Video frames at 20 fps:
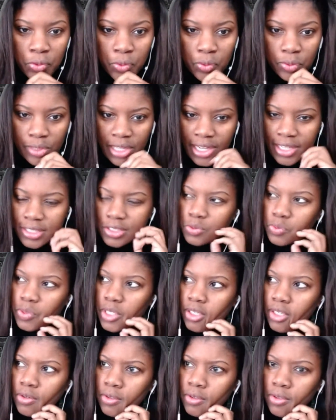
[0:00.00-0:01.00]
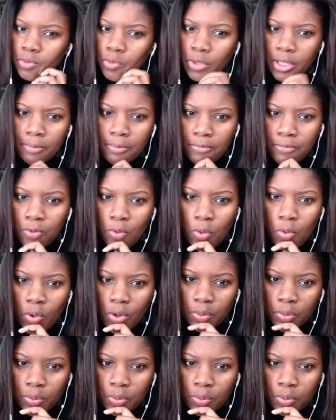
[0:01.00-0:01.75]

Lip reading: last week or the week before.